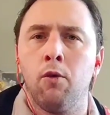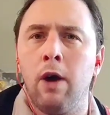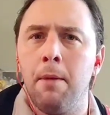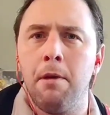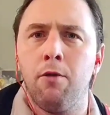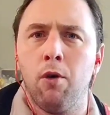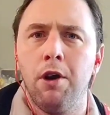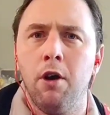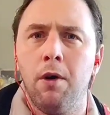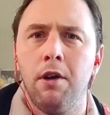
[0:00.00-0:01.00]
Right before
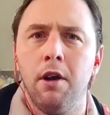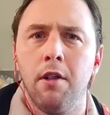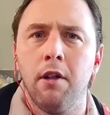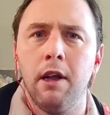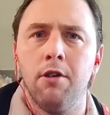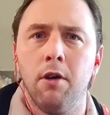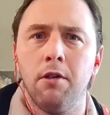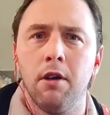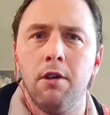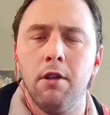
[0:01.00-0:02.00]
you go into your other lead, you're
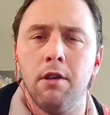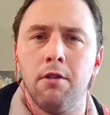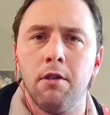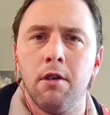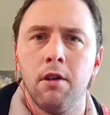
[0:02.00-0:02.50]
always going to do this.